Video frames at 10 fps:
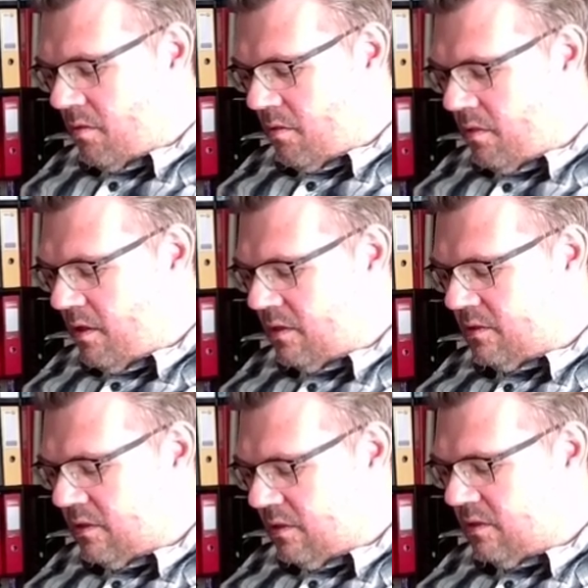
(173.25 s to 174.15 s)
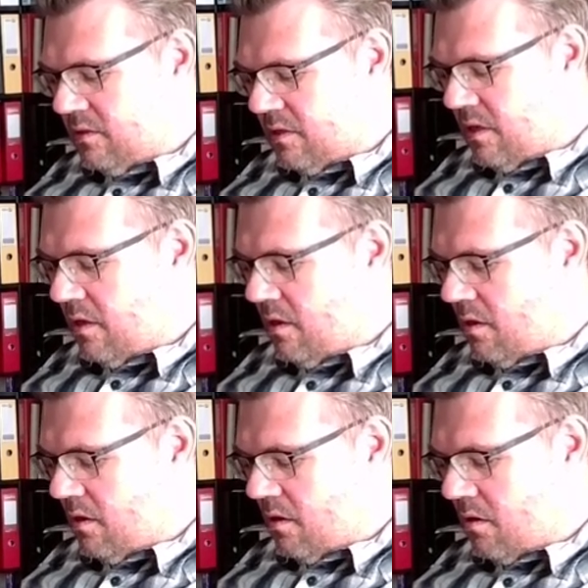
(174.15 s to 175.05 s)
this is a
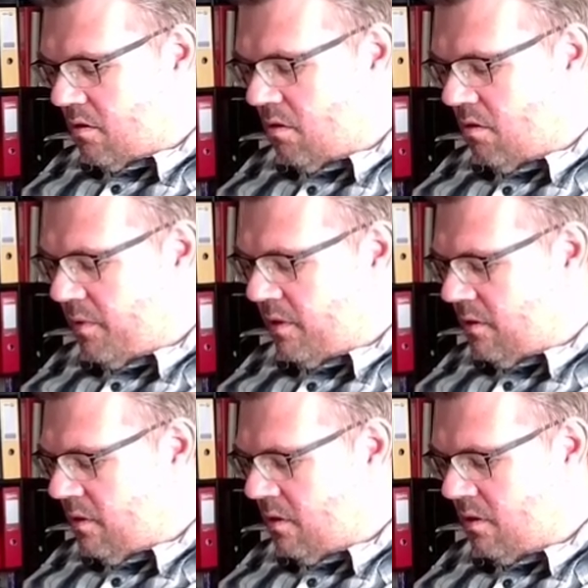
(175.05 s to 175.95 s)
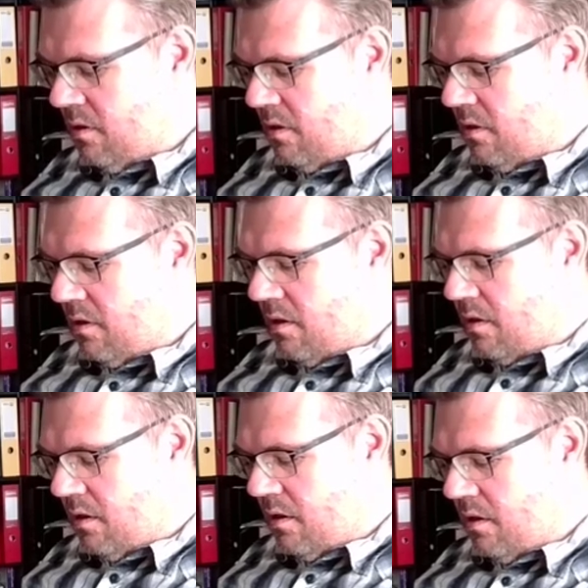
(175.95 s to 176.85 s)
comment
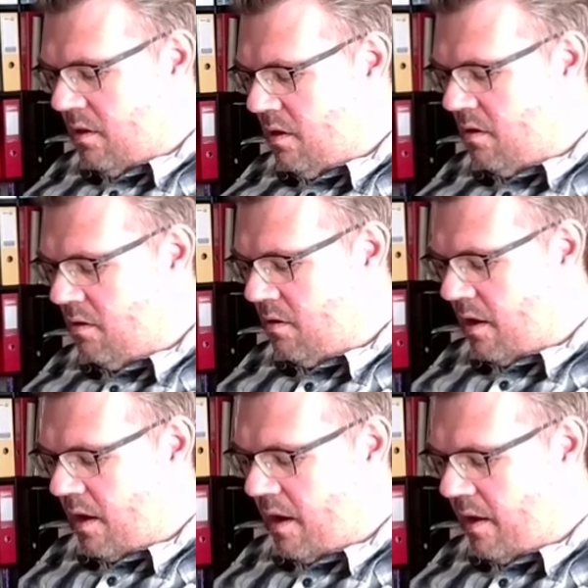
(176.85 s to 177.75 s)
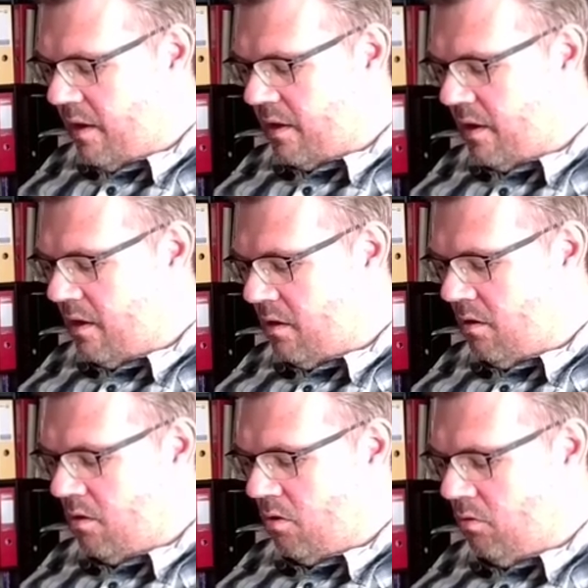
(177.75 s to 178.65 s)
here I
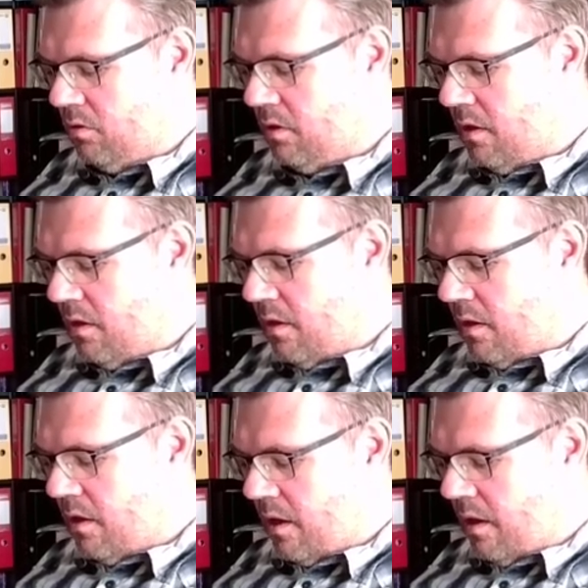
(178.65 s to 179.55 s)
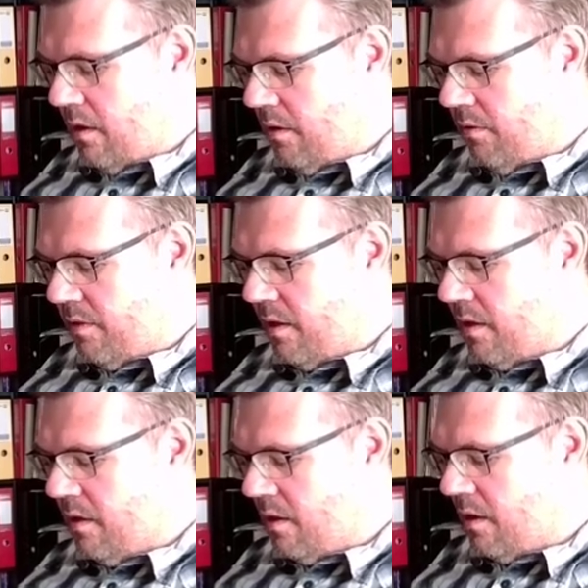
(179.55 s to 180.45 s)
can note
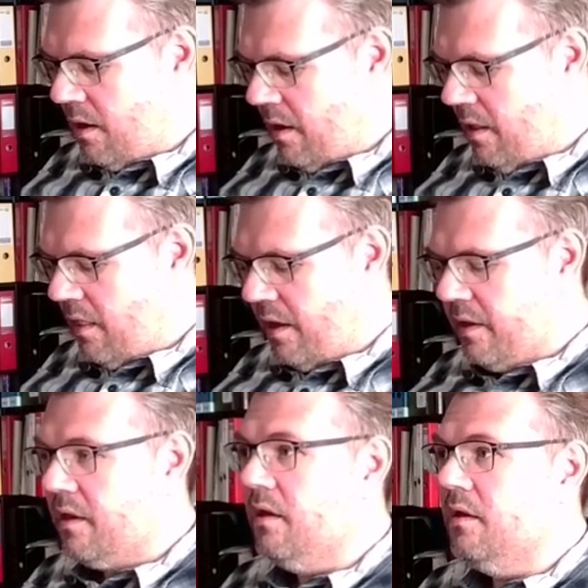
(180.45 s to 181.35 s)
anything I like.